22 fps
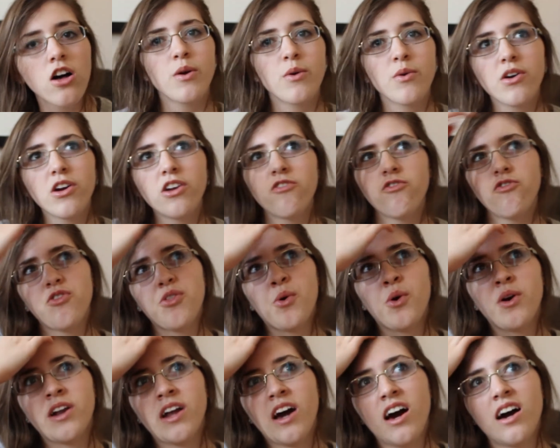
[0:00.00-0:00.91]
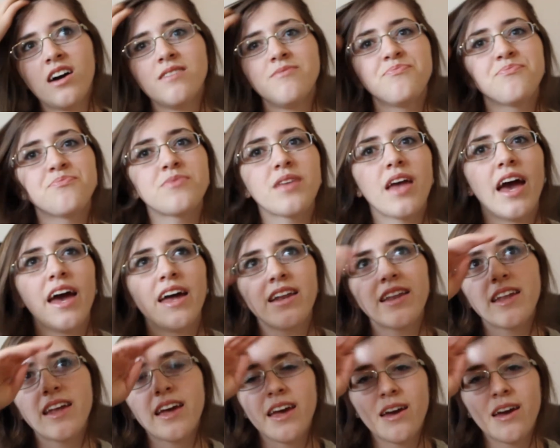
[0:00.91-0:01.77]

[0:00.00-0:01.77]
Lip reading: We were in Florida and